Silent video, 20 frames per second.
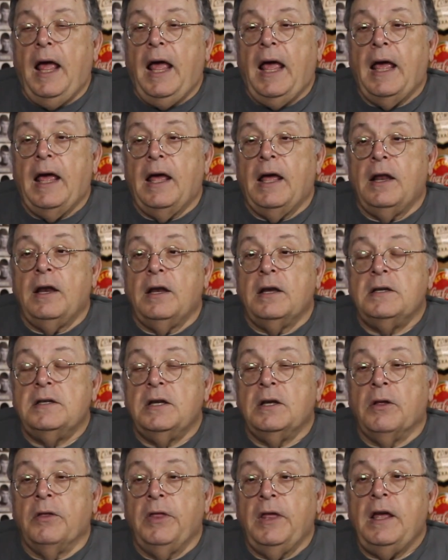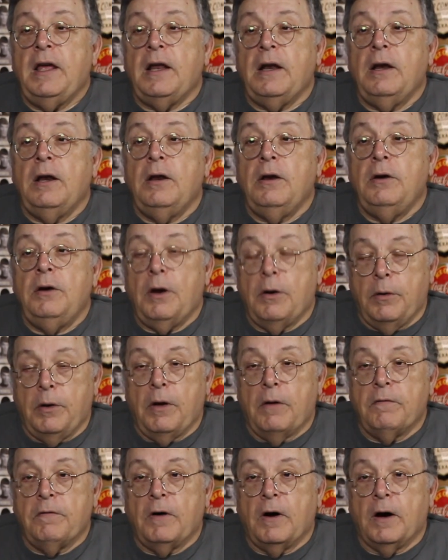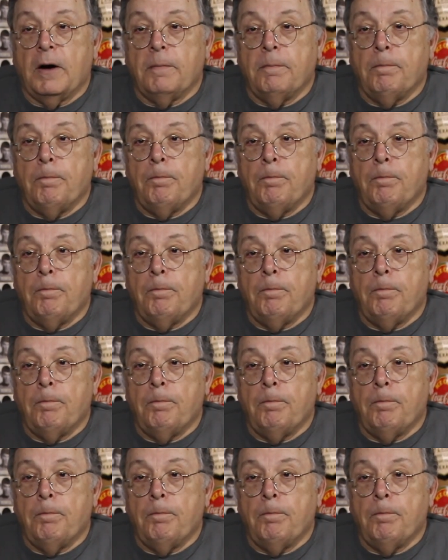And until then, don't go far.